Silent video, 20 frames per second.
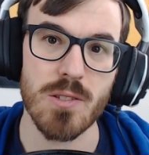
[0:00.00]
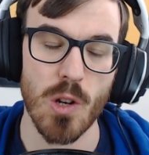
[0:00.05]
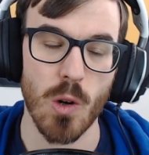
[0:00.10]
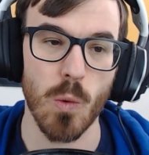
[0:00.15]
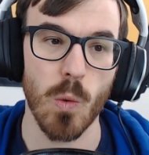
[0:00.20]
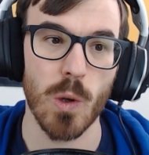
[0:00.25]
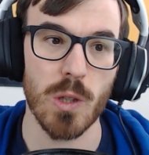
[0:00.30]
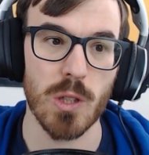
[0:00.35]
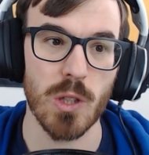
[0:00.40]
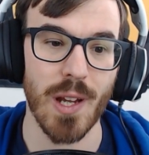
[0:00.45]
So
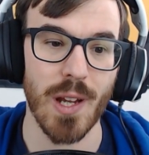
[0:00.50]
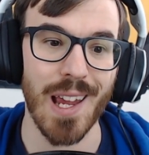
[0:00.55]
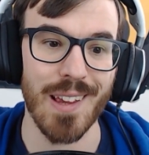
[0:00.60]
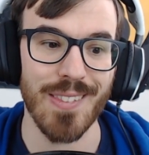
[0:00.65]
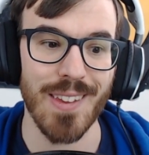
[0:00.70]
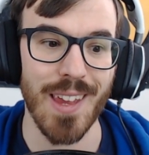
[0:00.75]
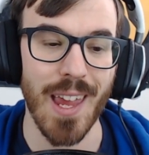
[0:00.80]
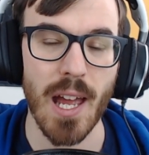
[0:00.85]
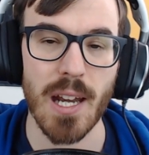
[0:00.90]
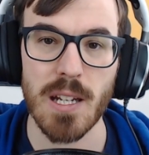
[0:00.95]
we're looking
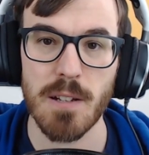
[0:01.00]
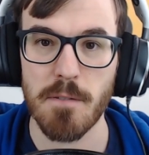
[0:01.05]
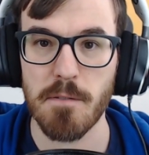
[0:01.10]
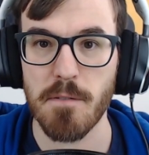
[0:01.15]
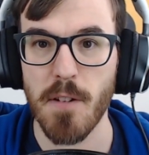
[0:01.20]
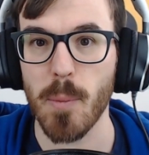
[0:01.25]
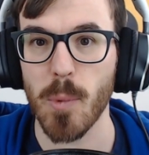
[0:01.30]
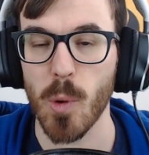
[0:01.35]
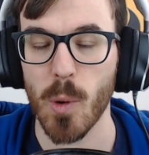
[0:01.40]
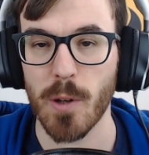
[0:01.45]
at the end of
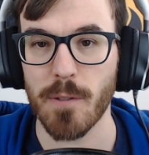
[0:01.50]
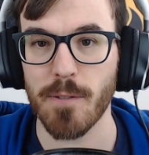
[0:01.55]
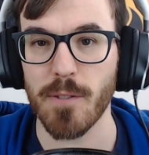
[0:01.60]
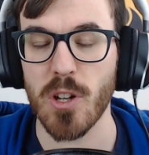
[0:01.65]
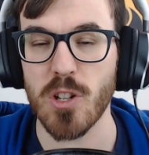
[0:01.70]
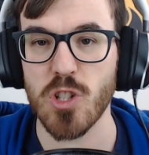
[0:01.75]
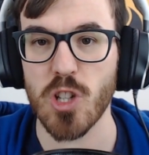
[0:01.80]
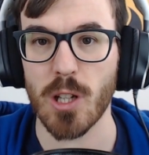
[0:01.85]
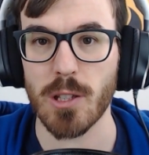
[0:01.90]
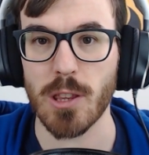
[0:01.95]
February,
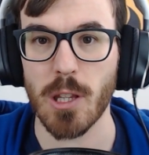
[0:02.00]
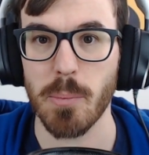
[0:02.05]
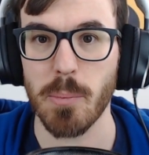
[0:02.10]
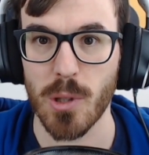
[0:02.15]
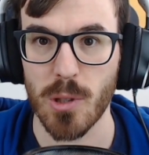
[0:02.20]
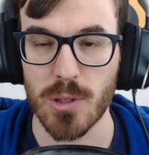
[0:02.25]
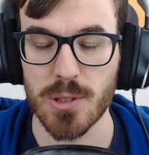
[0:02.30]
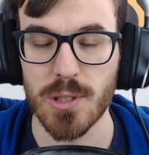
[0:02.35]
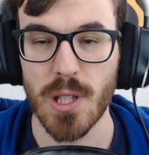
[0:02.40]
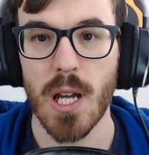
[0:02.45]
finishing at the
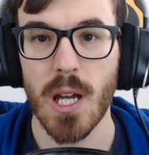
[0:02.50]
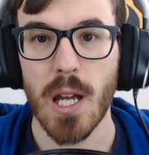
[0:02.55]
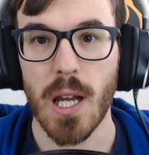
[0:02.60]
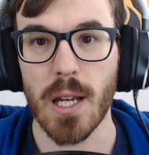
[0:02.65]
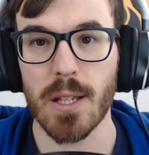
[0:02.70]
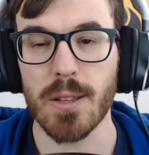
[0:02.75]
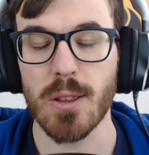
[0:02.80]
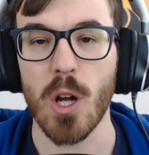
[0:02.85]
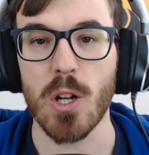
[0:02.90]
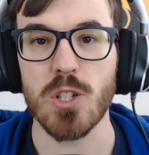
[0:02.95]
build
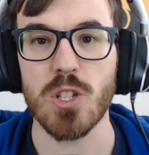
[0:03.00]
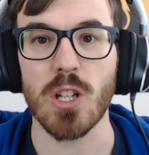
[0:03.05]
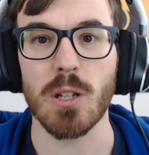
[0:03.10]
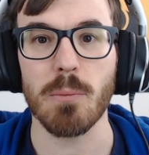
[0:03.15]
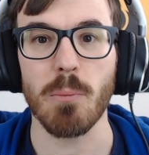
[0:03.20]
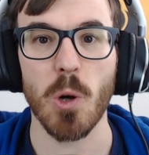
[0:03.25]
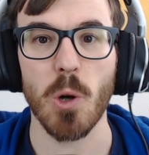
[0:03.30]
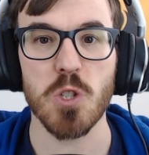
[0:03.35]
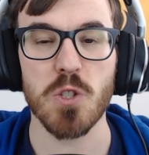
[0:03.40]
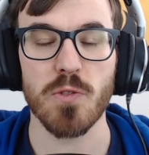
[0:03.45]
and launching
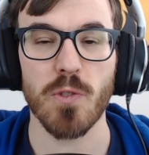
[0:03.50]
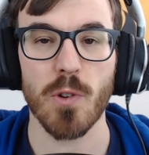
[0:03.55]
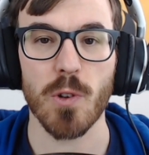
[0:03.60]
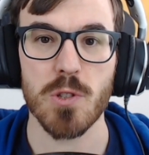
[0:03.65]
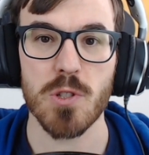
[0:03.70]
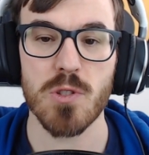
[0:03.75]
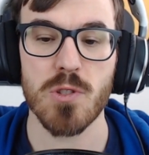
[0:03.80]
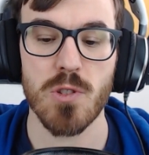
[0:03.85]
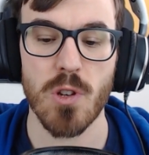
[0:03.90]
March 1st.